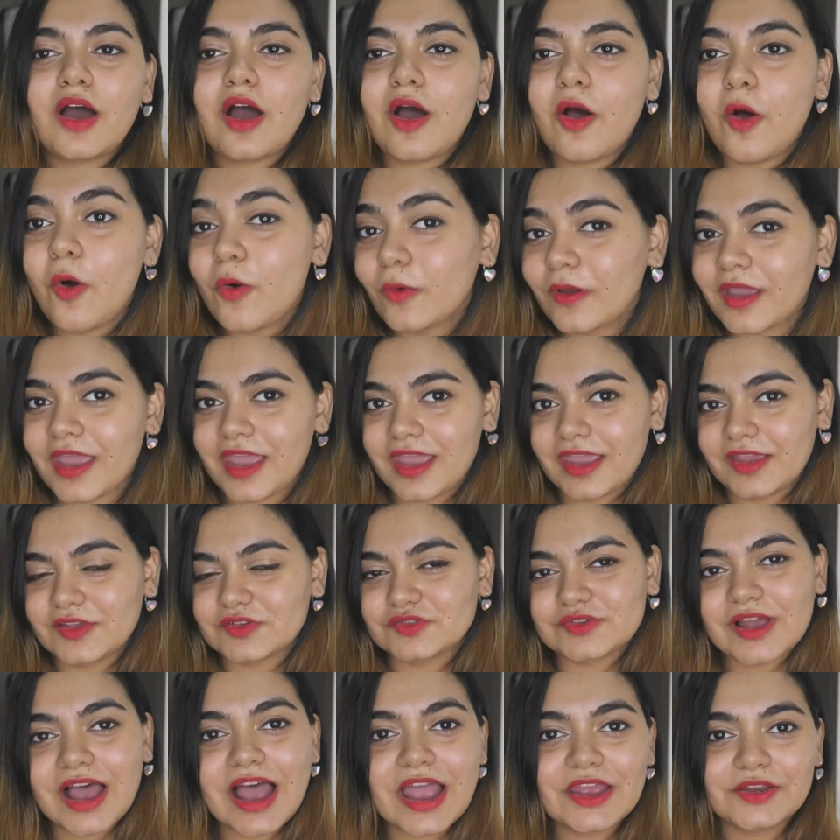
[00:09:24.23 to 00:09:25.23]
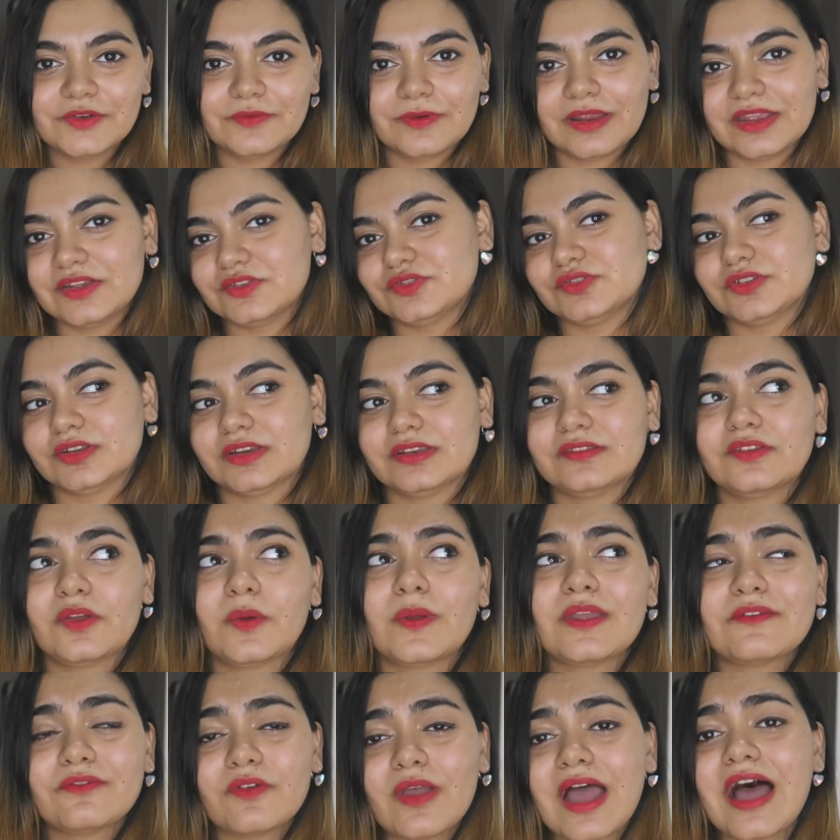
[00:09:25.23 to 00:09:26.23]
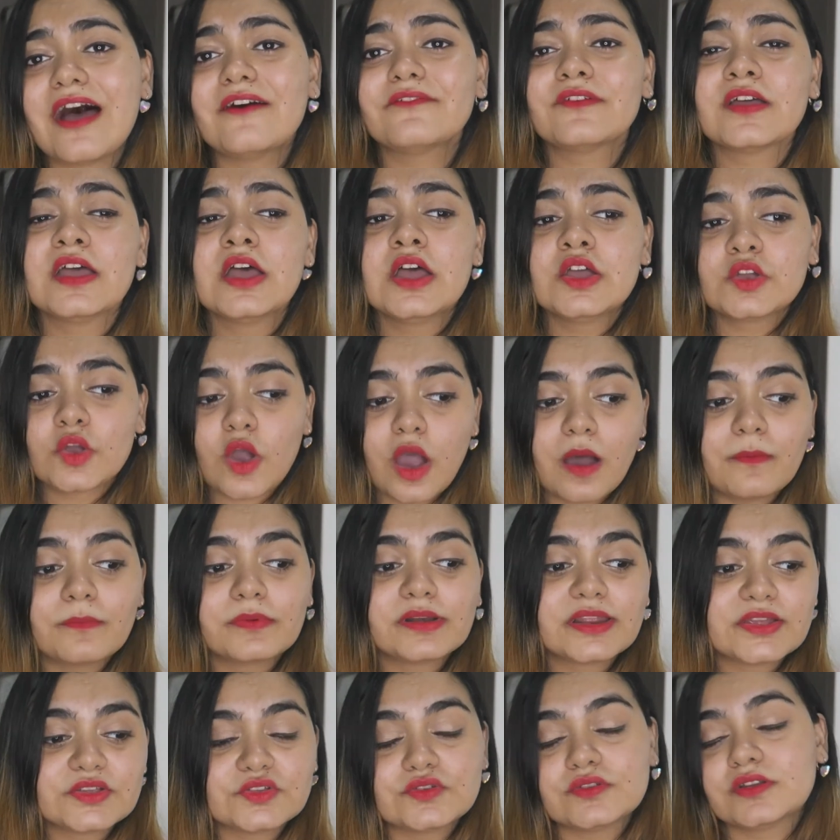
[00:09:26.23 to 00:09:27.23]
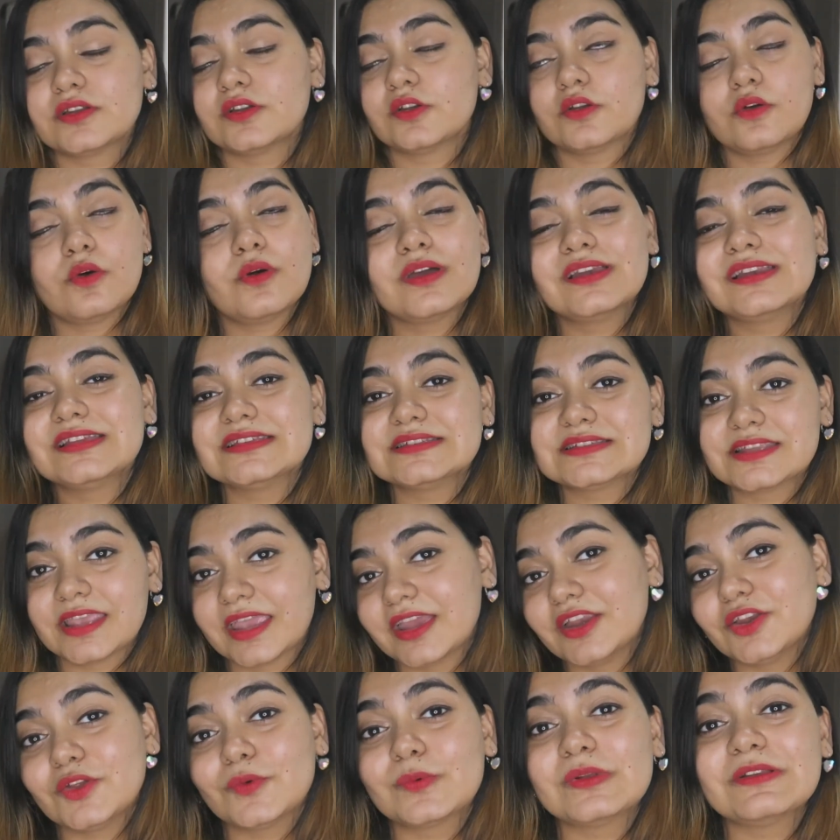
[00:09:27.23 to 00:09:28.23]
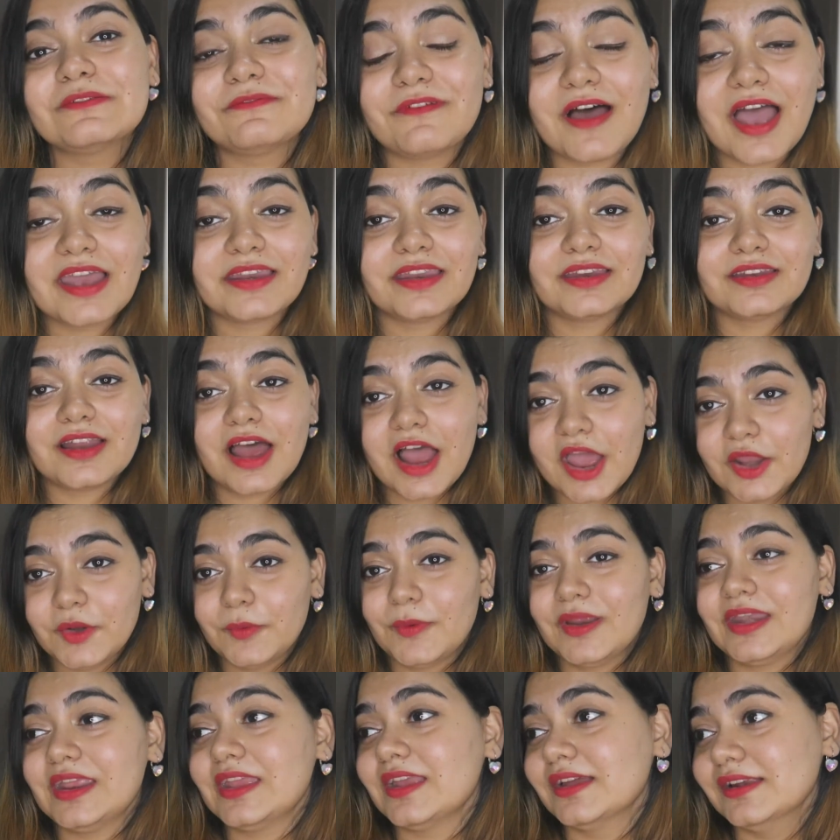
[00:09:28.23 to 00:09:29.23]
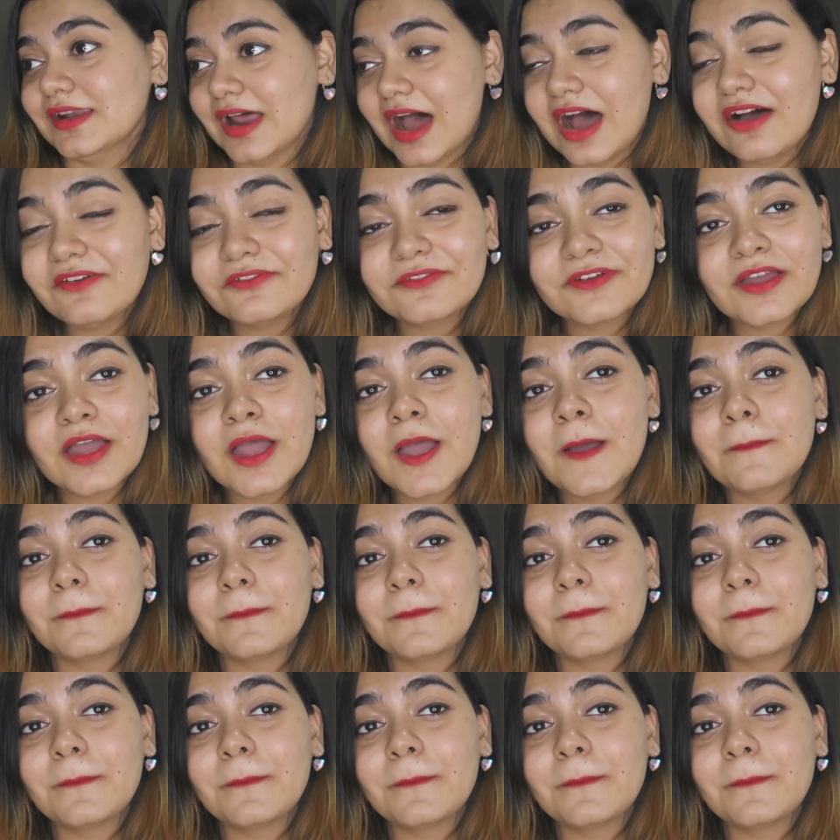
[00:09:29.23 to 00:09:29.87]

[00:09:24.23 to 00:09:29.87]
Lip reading: okay-ish hydration. So if you have combination oily skin, you will find it hydrating enough.